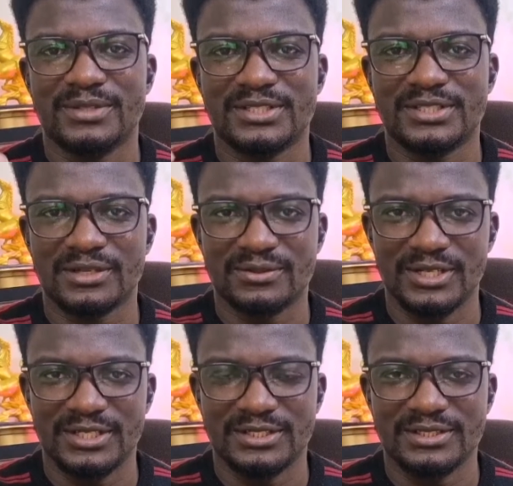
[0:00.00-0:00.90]

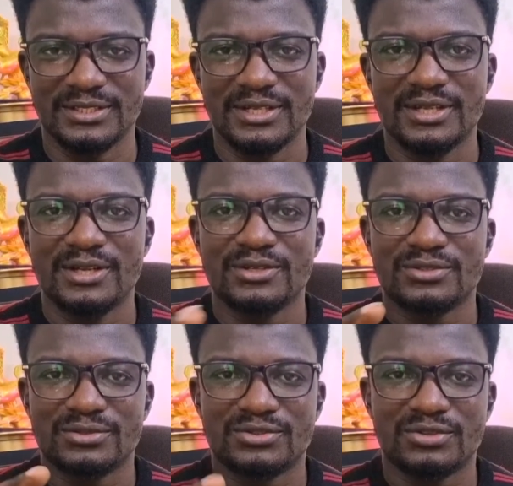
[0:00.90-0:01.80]
circulate.
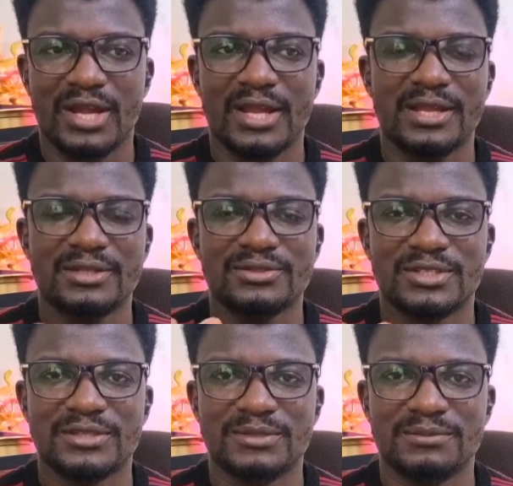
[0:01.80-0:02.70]
So try to
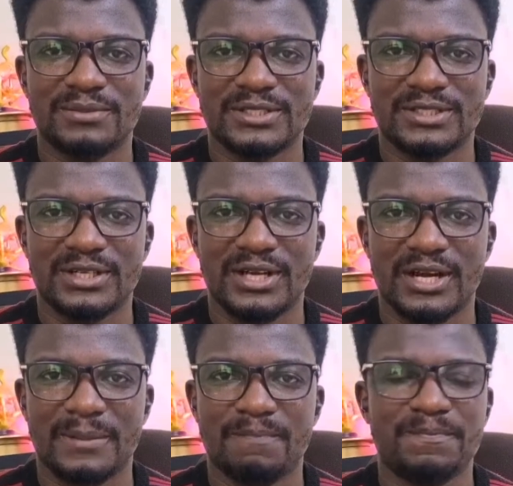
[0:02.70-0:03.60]
keep the person
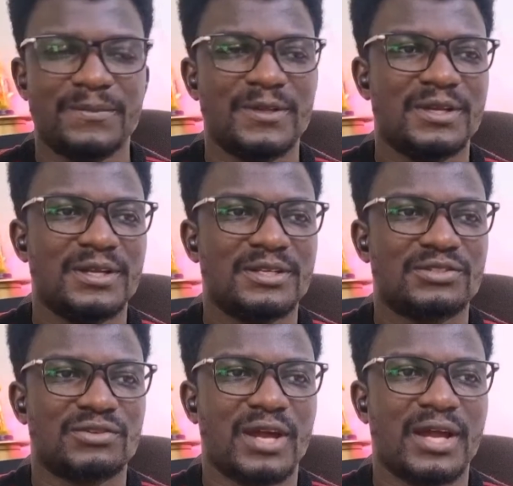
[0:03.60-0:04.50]
calm.
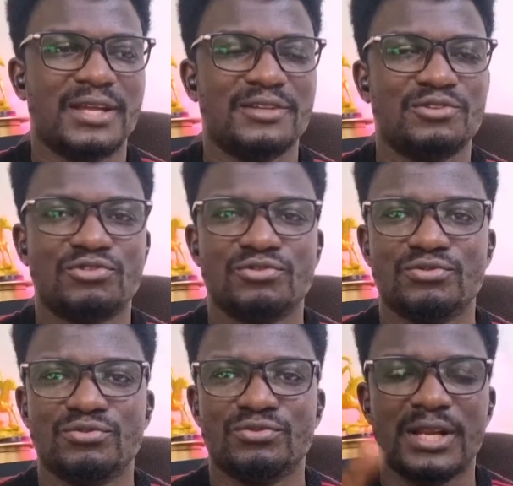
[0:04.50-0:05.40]
Try
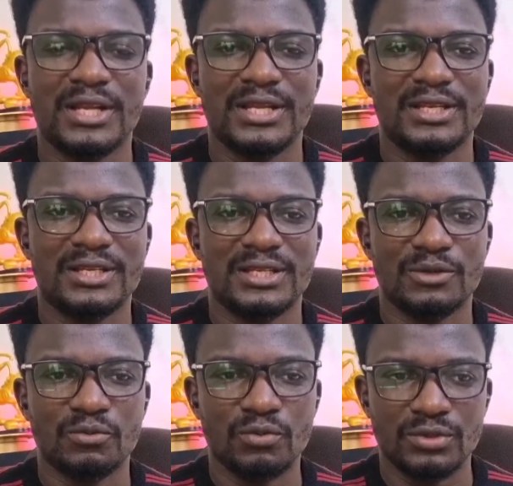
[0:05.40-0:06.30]
to clean the
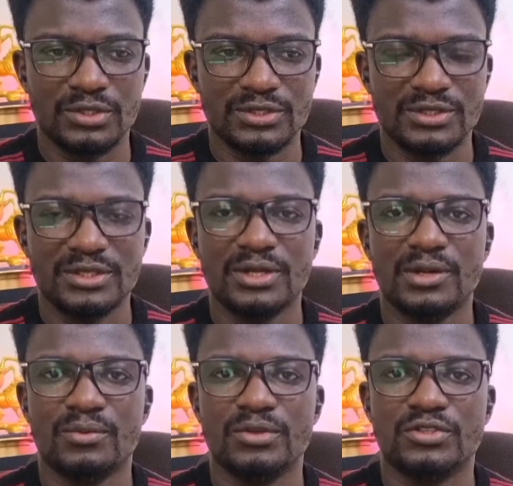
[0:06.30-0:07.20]
wound
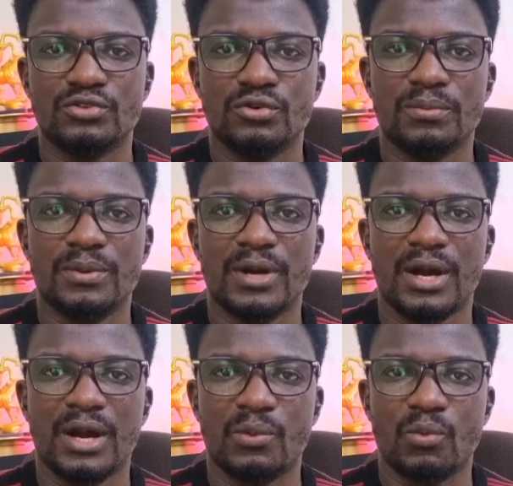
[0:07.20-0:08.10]
with soap
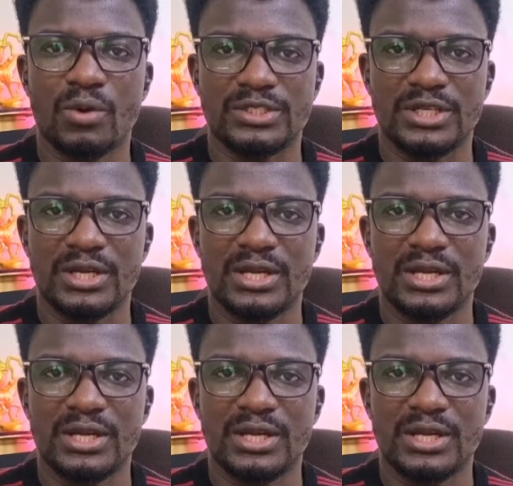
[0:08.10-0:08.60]
and water